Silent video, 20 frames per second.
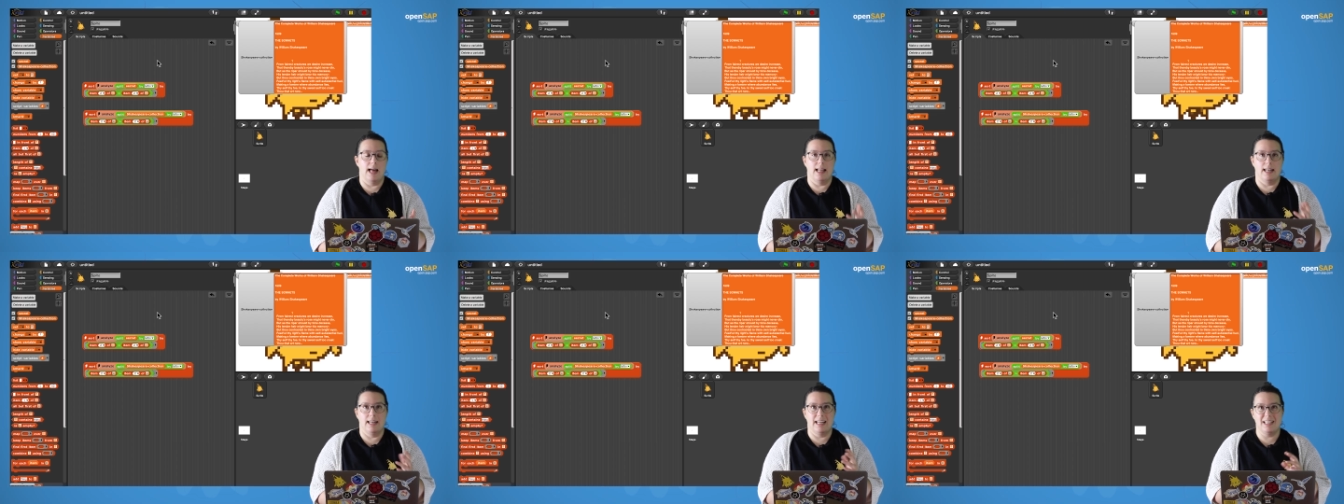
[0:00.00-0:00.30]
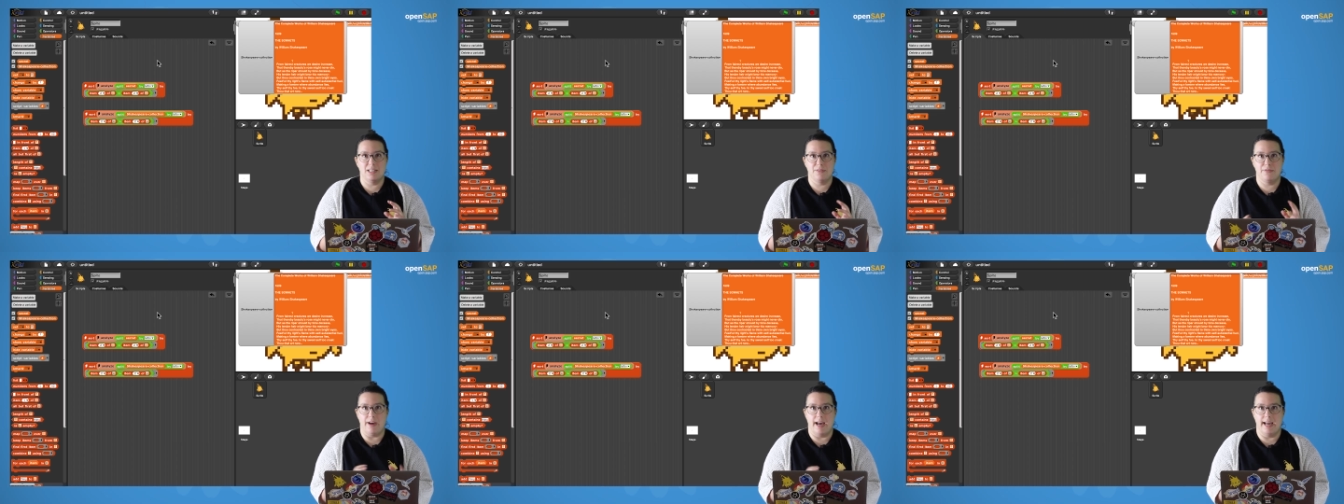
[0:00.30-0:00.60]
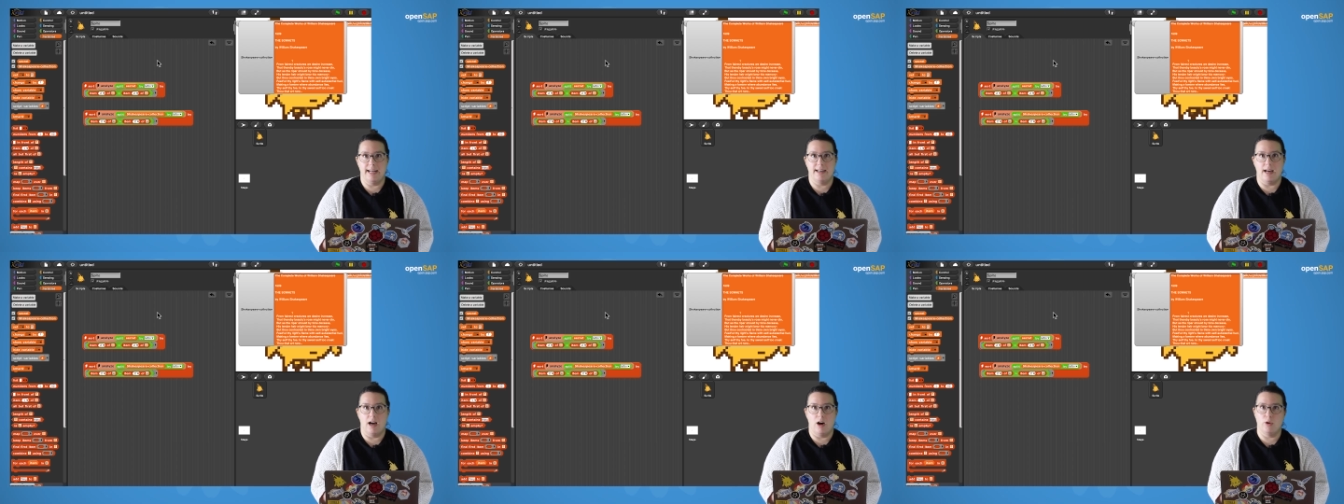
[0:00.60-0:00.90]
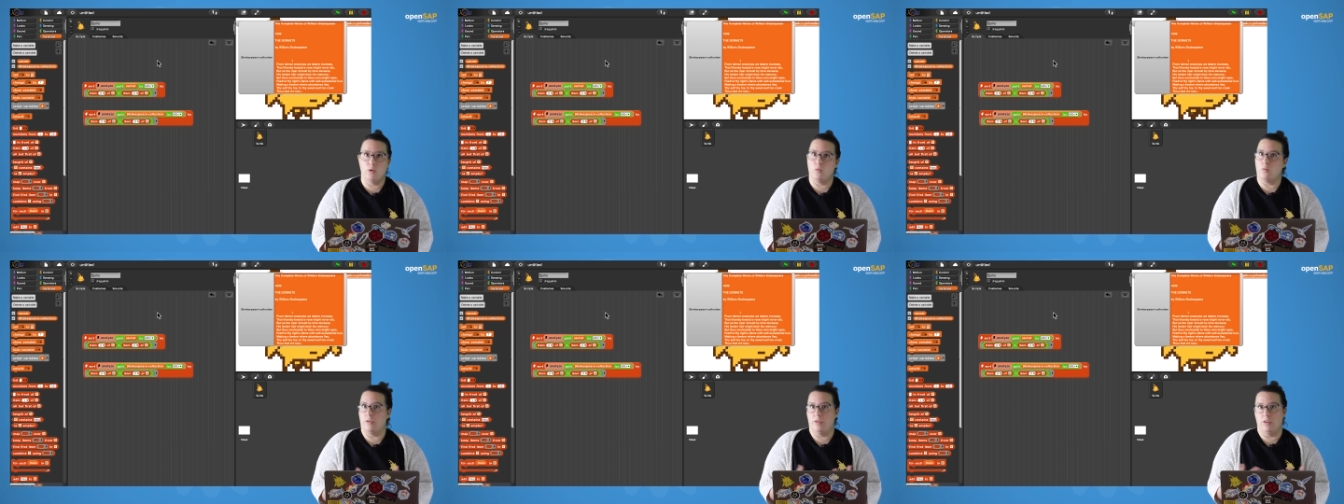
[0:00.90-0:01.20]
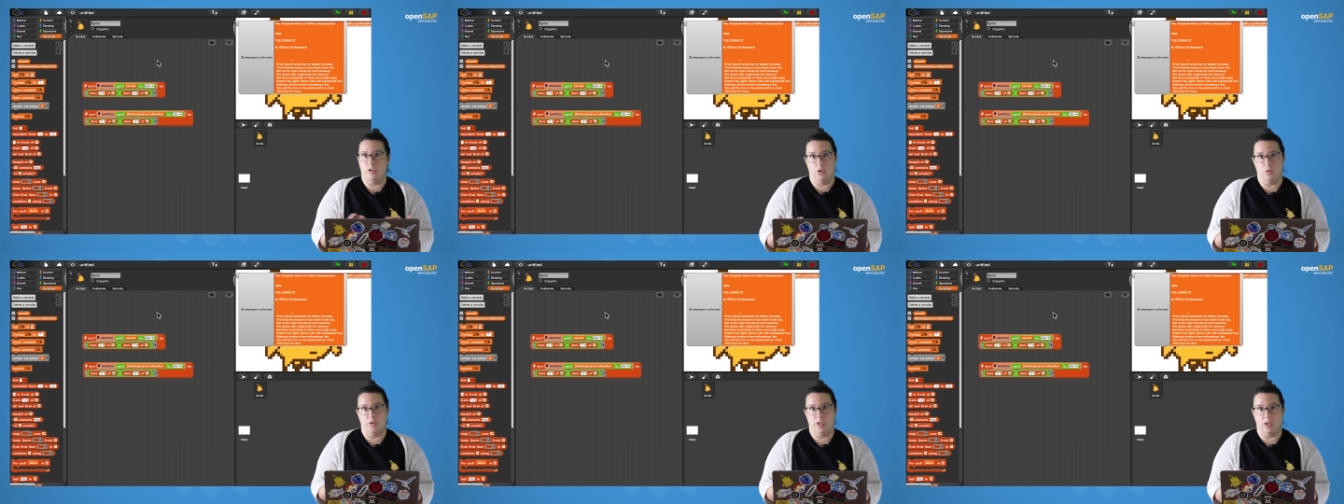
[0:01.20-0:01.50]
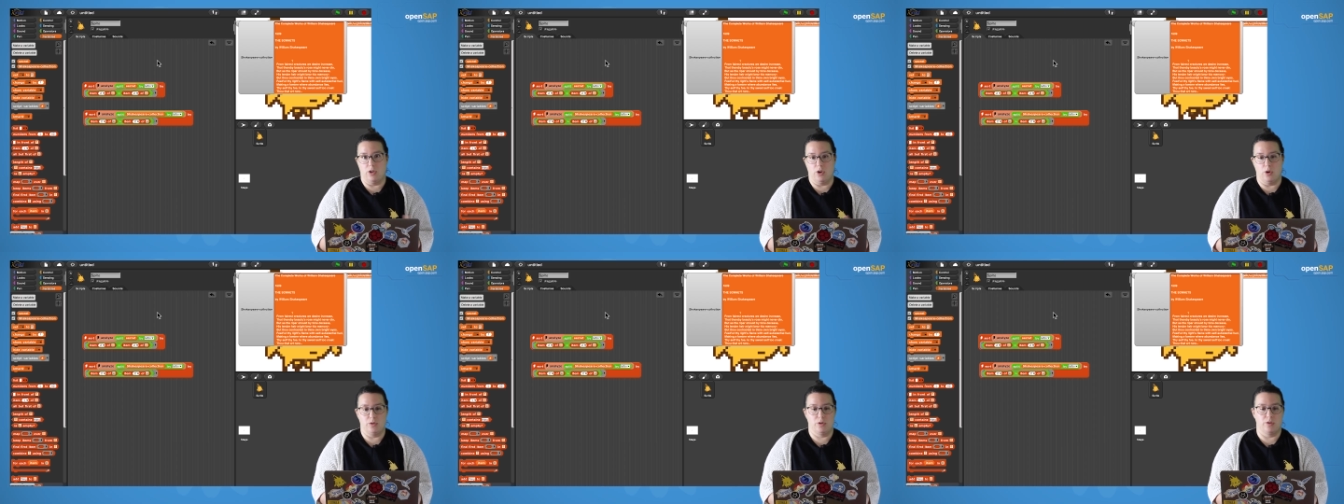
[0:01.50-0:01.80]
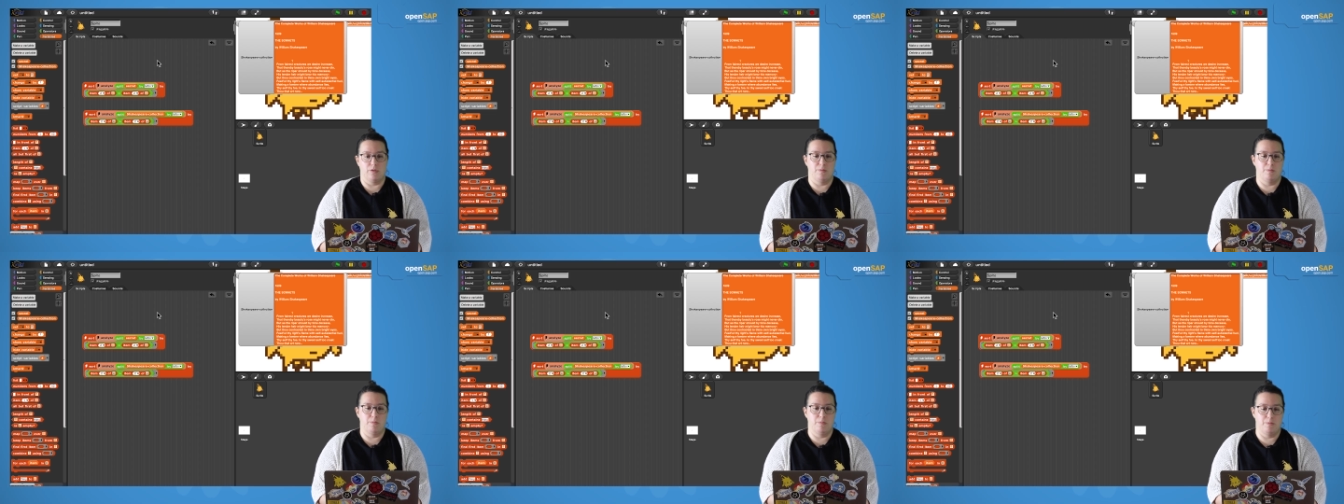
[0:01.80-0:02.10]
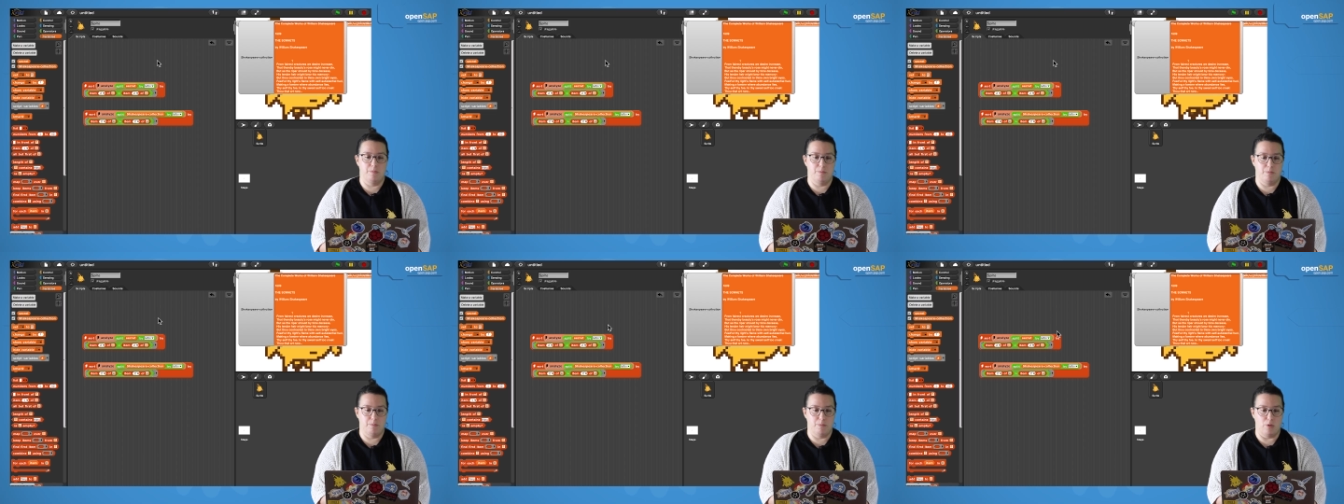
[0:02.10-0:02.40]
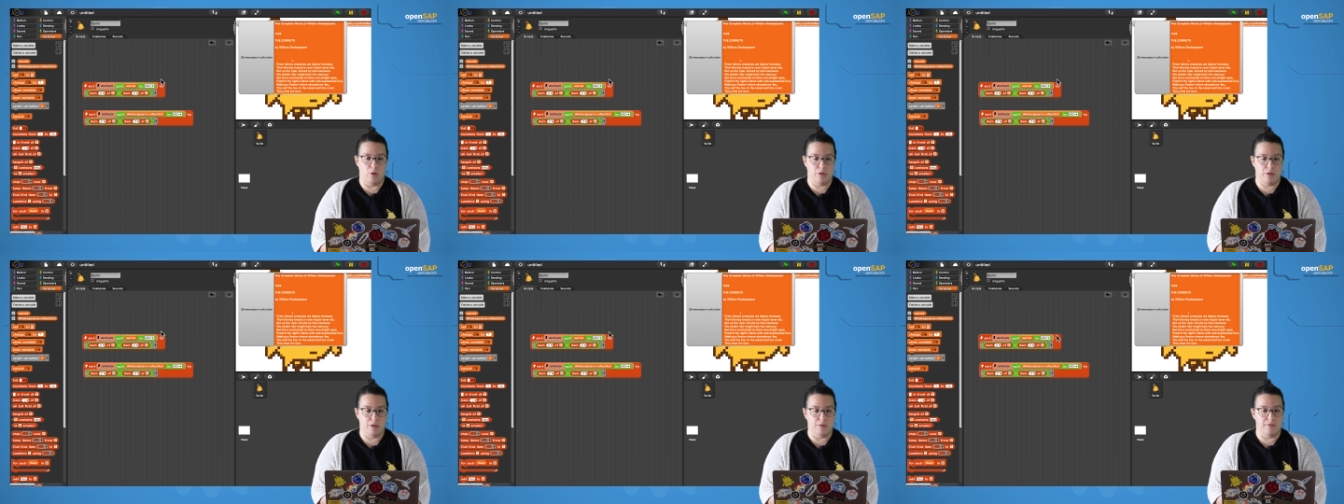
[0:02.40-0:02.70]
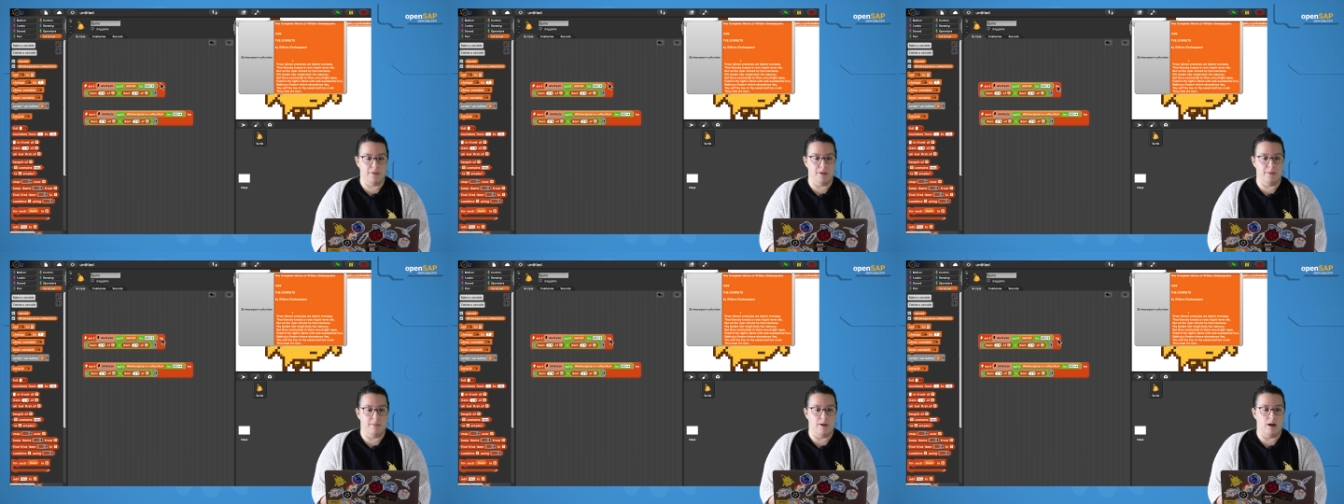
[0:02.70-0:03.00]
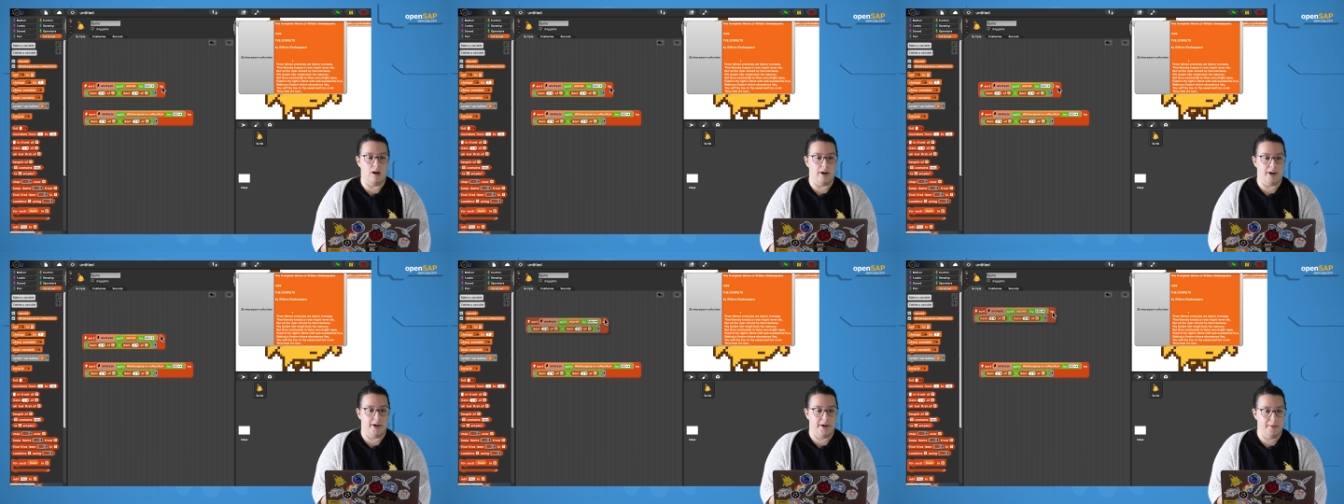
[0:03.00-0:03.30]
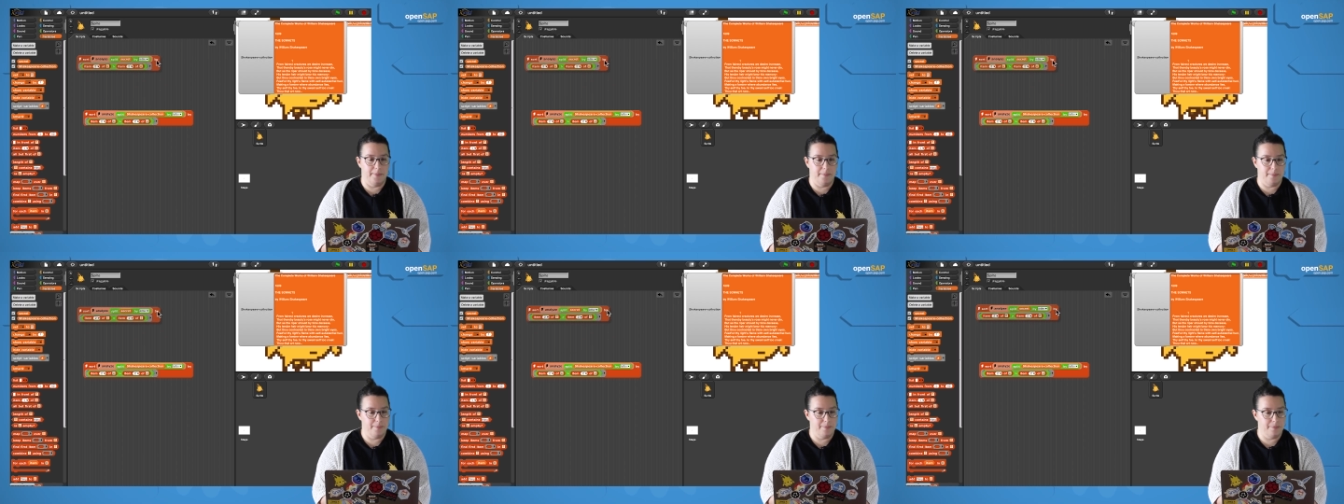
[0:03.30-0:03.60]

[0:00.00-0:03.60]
Let's find out what the Unicodes of both of them are.